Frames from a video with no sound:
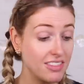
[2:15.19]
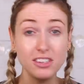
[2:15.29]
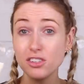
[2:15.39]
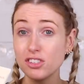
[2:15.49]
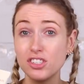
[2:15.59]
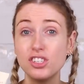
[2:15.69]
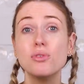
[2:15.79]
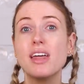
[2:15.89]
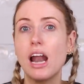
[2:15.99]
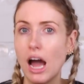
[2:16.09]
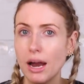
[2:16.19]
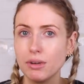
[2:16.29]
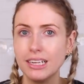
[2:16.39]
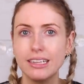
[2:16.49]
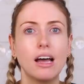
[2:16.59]
And these are just two that I
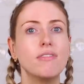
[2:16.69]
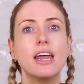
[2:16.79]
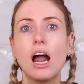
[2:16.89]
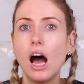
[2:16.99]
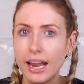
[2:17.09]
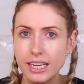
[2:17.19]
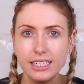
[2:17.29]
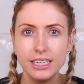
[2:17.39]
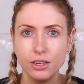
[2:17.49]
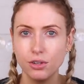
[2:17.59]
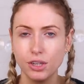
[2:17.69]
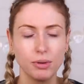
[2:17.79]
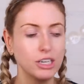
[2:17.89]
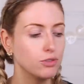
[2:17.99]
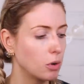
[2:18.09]
really love that I continually
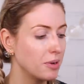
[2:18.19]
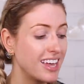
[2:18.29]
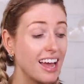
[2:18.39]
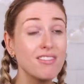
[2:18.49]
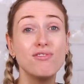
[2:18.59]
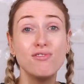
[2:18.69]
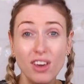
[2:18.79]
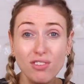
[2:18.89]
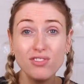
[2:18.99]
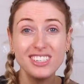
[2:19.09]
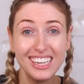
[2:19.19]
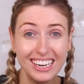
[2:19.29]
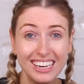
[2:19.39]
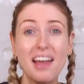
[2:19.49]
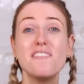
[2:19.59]
reach for, but they have
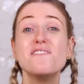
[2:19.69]
15